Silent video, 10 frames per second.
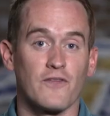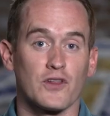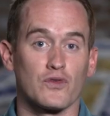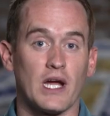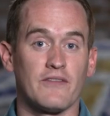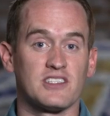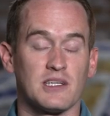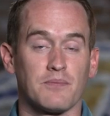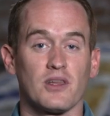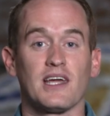for the Ravens
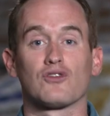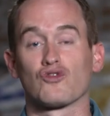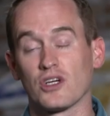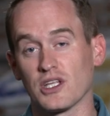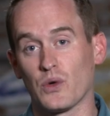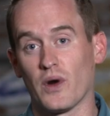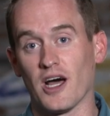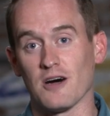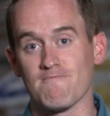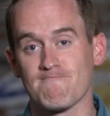and playing really
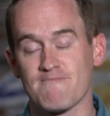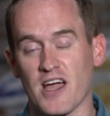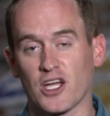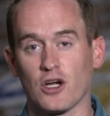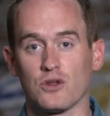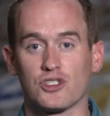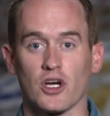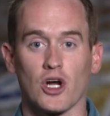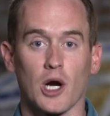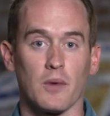well. Head coach
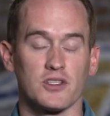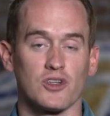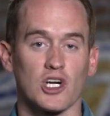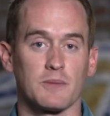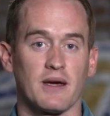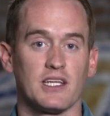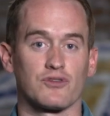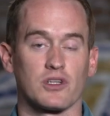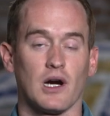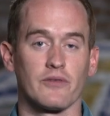John Harbaugh talked about
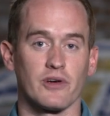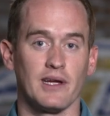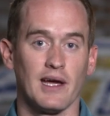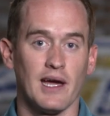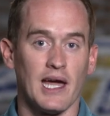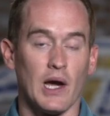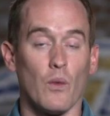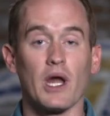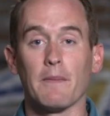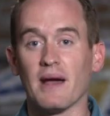his recovery and
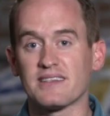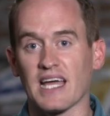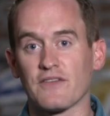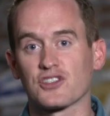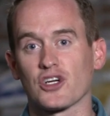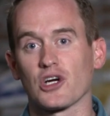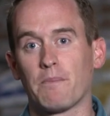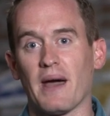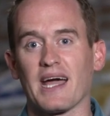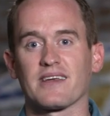what it meant to have
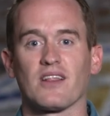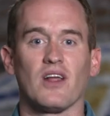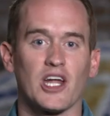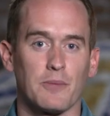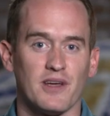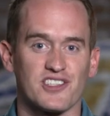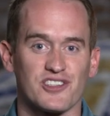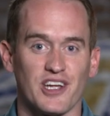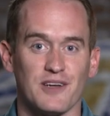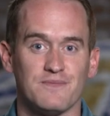Skura back in the lineup
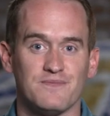yesterday.